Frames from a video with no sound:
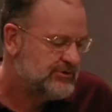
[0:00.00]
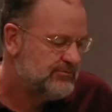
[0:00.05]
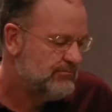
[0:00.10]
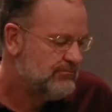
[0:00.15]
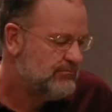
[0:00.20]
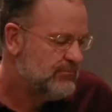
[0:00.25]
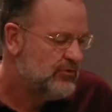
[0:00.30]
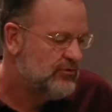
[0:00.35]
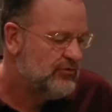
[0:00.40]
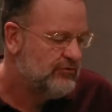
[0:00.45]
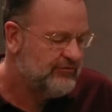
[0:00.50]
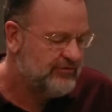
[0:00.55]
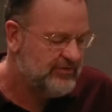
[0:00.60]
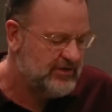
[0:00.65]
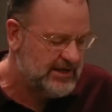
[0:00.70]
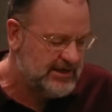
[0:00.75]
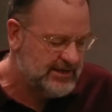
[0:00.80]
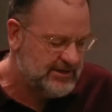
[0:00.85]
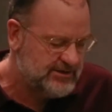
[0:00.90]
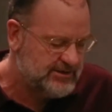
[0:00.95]
move
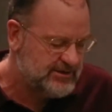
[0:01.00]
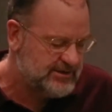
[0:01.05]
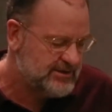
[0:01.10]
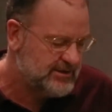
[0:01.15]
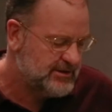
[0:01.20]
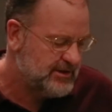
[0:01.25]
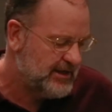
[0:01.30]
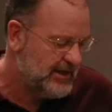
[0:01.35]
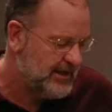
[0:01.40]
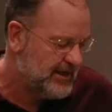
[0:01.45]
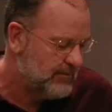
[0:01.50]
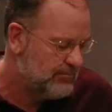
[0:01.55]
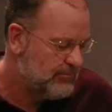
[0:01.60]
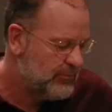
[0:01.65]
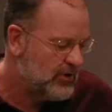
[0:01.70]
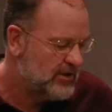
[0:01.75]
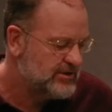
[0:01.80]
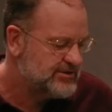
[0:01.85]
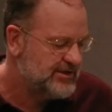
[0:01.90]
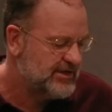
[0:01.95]
things in a
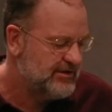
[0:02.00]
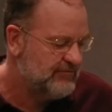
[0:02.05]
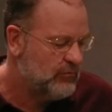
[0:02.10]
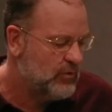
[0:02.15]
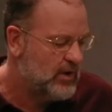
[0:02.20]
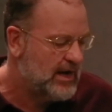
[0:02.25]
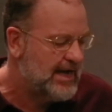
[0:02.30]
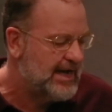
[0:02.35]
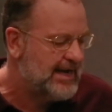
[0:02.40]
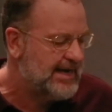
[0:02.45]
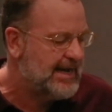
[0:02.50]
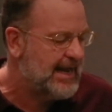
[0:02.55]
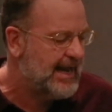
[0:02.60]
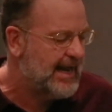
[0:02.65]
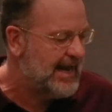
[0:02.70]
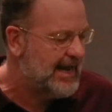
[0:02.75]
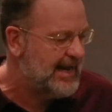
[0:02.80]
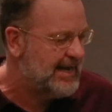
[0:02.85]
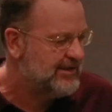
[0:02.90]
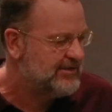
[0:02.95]
positive way
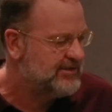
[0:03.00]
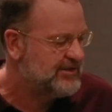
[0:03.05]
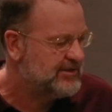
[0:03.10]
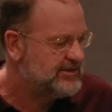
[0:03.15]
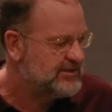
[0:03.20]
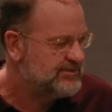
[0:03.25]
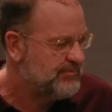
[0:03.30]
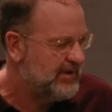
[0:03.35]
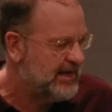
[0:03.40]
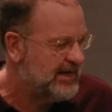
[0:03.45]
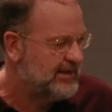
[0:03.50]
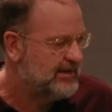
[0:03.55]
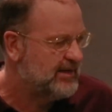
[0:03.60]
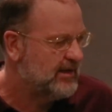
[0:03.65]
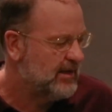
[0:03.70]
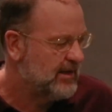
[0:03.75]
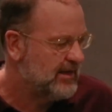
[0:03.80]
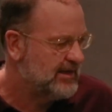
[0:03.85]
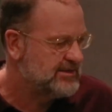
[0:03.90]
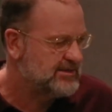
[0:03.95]
and spend
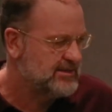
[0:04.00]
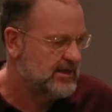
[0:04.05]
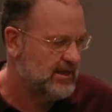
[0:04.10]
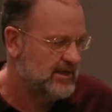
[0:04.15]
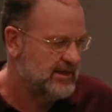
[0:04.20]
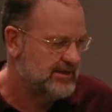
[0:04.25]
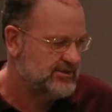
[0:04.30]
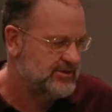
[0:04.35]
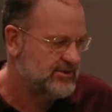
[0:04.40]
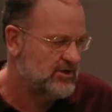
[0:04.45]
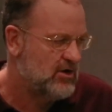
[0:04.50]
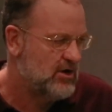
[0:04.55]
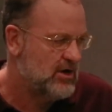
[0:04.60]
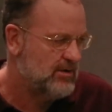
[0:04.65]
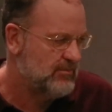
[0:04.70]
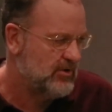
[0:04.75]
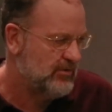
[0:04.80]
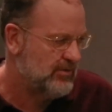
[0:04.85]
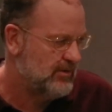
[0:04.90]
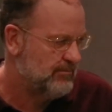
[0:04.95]
less and less
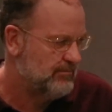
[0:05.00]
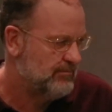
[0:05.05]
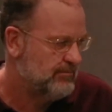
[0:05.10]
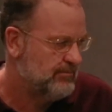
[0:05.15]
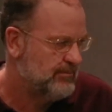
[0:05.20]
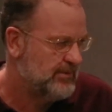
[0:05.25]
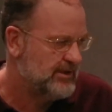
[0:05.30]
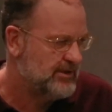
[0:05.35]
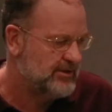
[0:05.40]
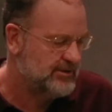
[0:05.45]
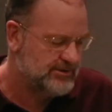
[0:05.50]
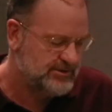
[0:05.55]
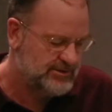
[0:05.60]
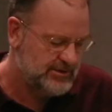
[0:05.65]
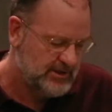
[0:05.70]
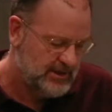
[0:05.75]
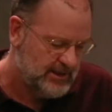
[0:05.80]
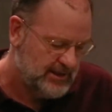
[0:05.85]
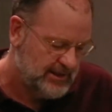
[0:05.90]
time on them, because